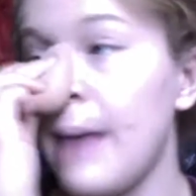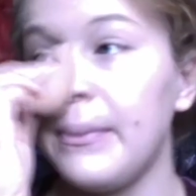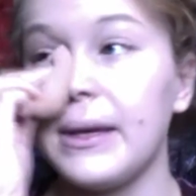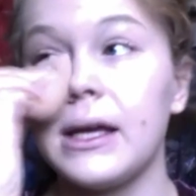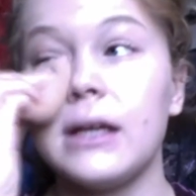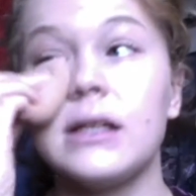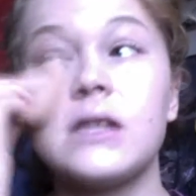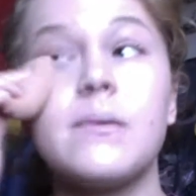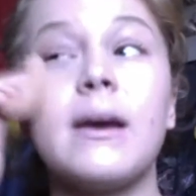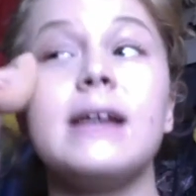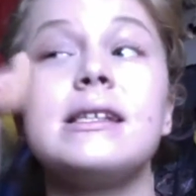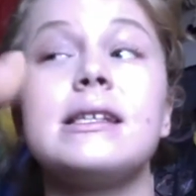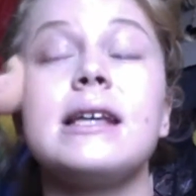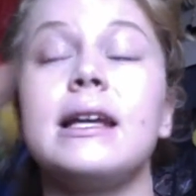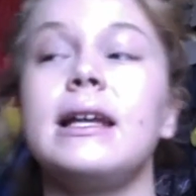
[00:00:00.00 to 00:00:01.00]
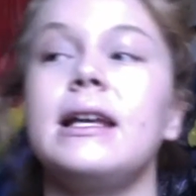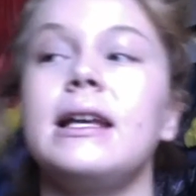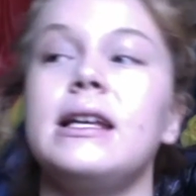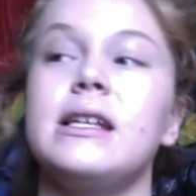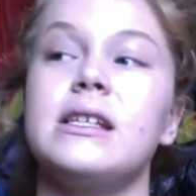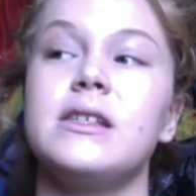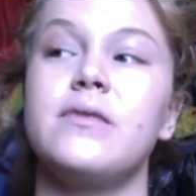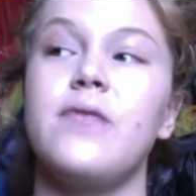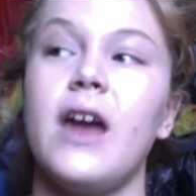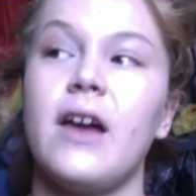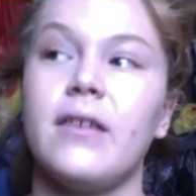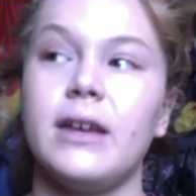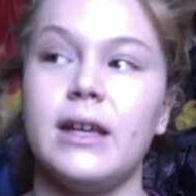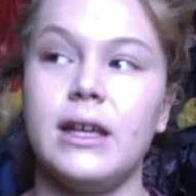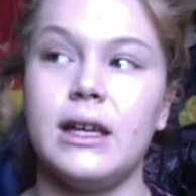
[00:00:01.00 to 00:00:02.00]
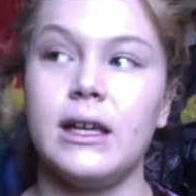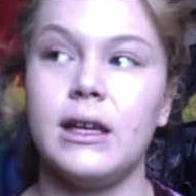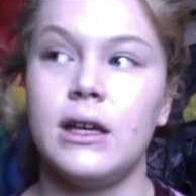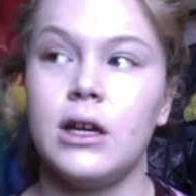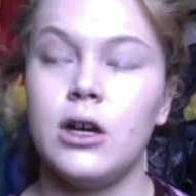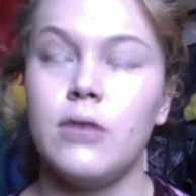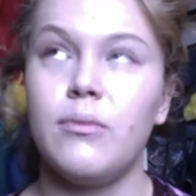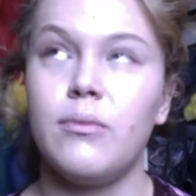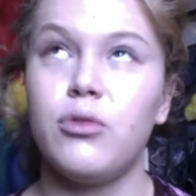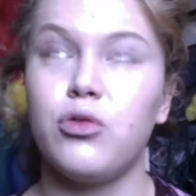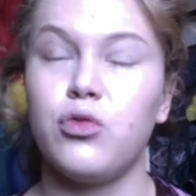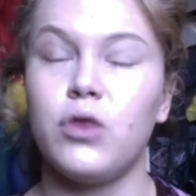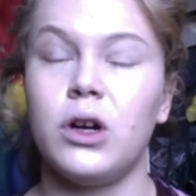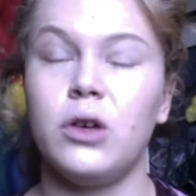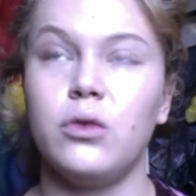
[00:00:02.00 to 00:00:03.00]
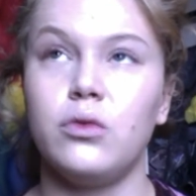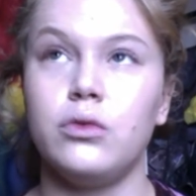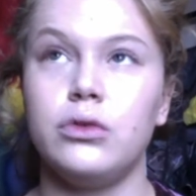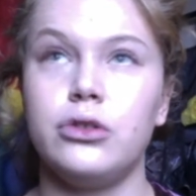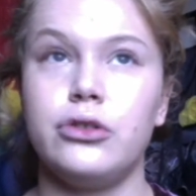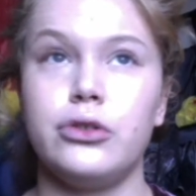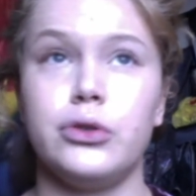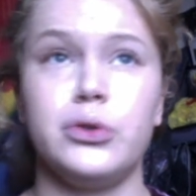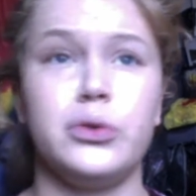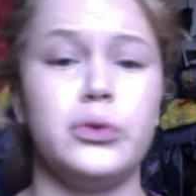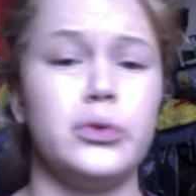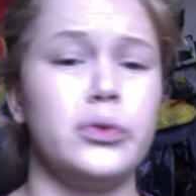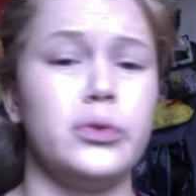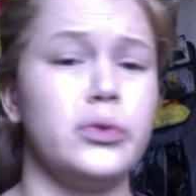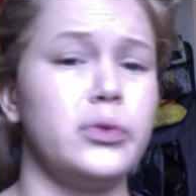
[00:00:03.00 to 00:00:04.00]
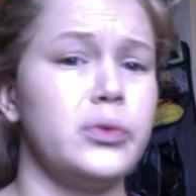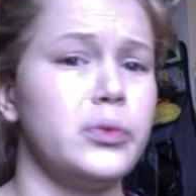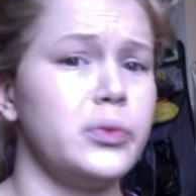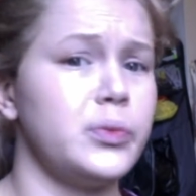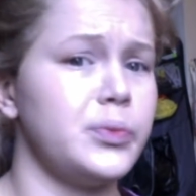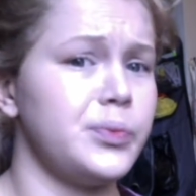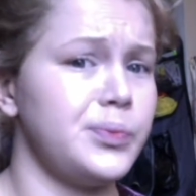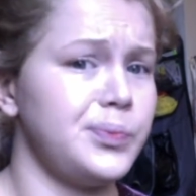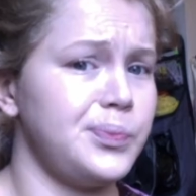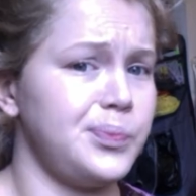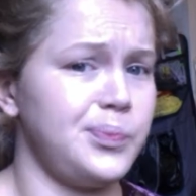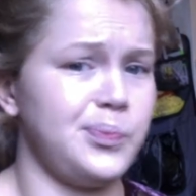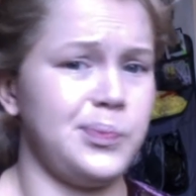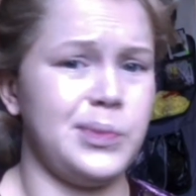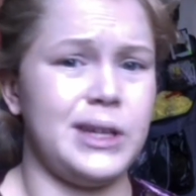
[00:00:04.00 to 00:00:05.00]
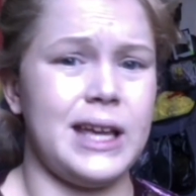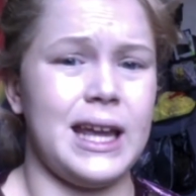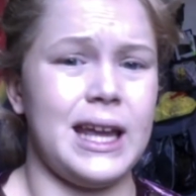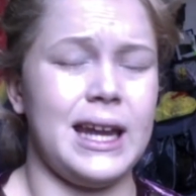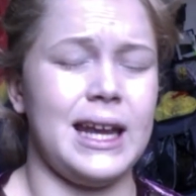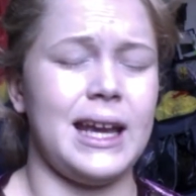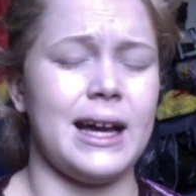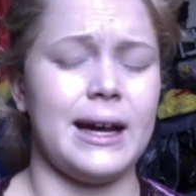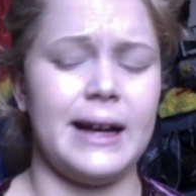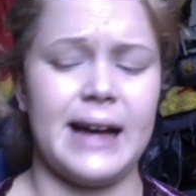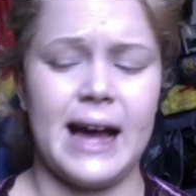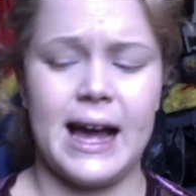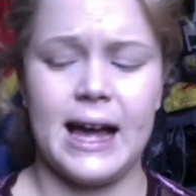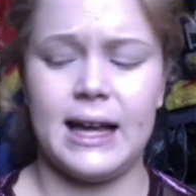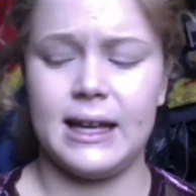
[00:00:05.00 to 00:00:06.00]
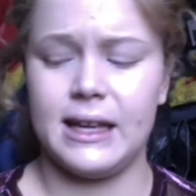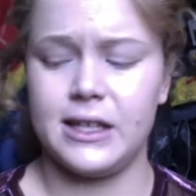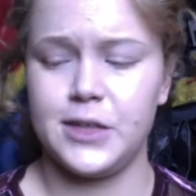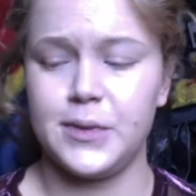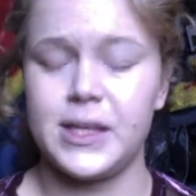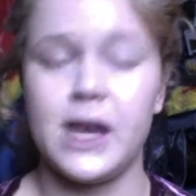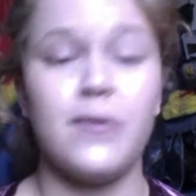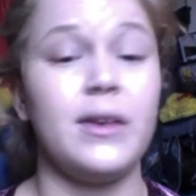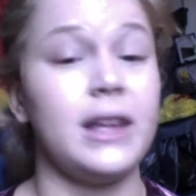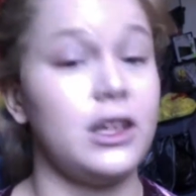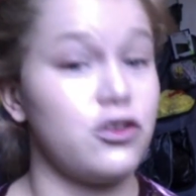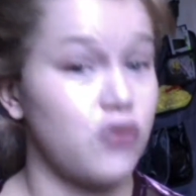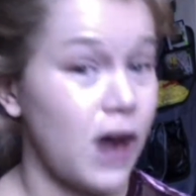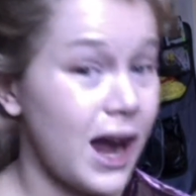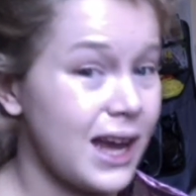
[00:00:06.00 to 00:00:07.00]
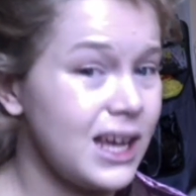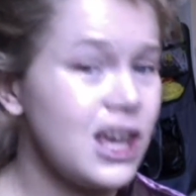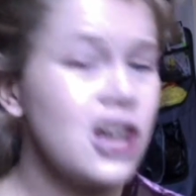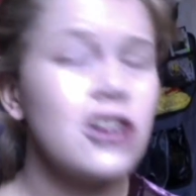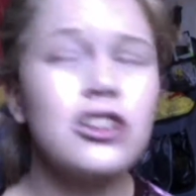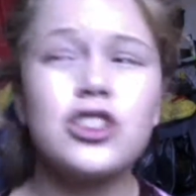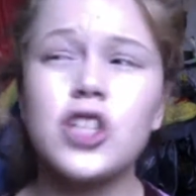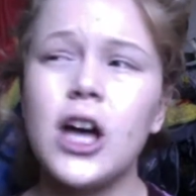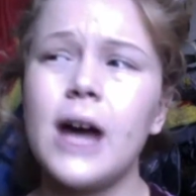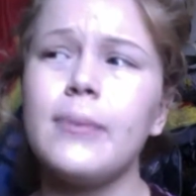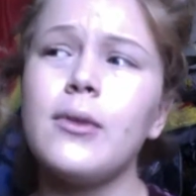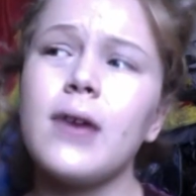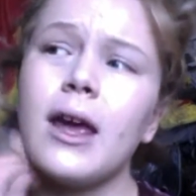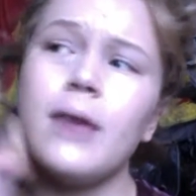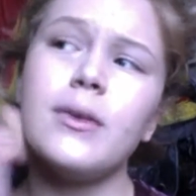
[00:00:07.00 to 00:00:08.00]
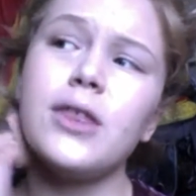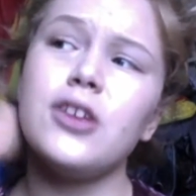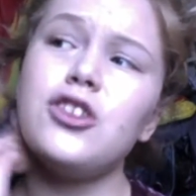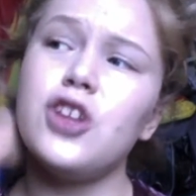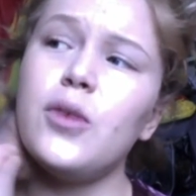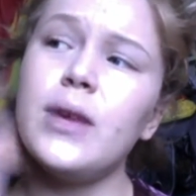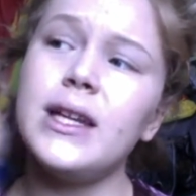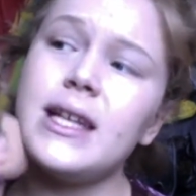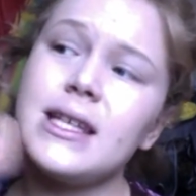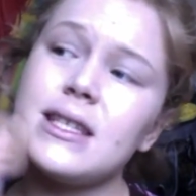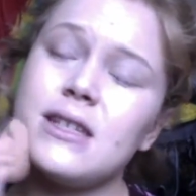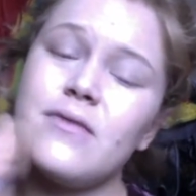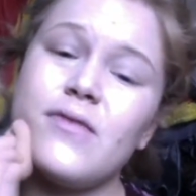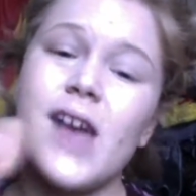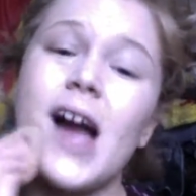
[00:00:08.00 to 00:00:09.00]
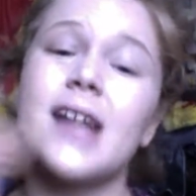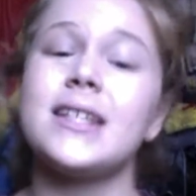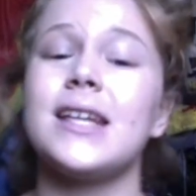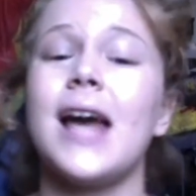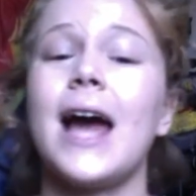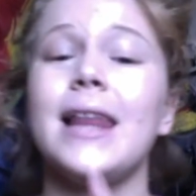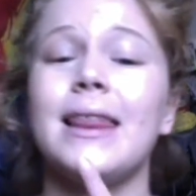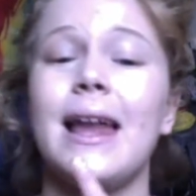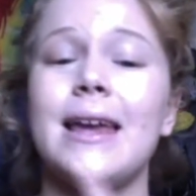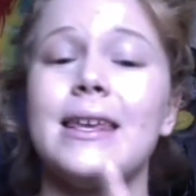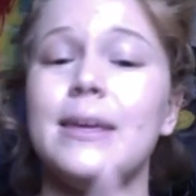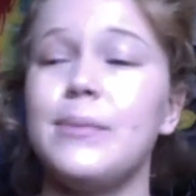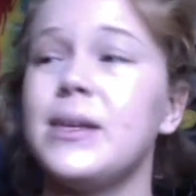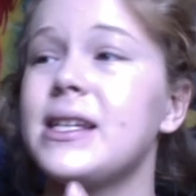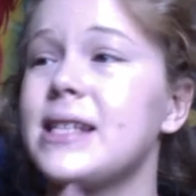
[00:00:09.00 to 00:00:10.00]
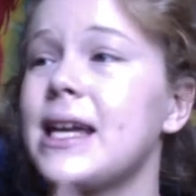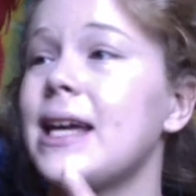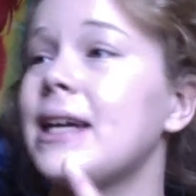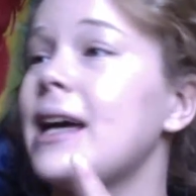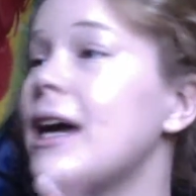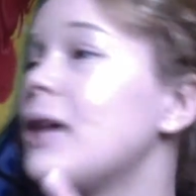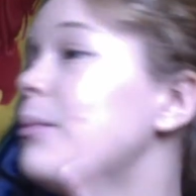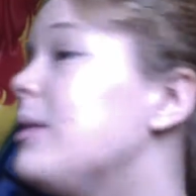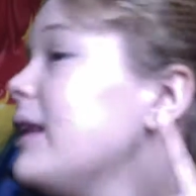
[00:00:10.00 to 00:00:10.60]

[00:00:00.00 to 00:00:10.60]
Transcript: because my skin is very prone to getting, I guess you would say, really dry. So I'm okay with the dewiness. In fact, I like it because I can kind of